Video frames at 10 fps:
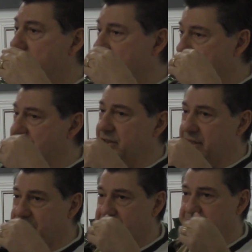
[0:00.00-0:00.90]
lessen
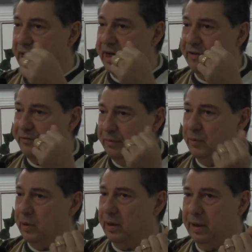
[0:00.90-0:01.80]
the desire for
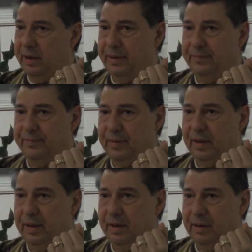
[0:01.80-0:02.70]
more
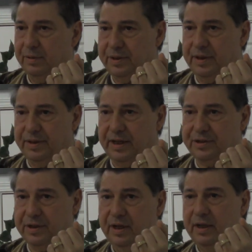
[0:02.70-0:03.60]
with an
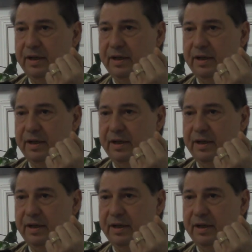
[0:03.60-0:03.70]
addiction.